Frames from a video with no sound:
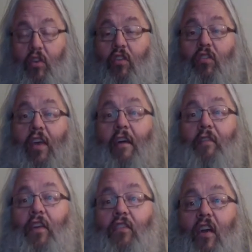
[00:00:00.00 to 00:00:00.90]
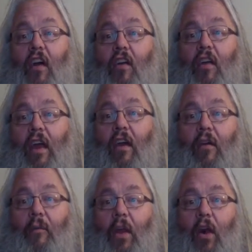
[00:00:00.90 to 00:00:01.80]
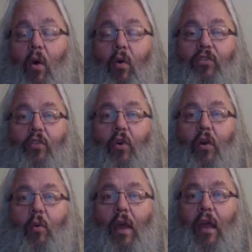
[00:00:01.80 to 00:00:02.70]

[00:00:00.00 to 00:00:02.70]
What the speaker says: siphon starter here. You know, old school,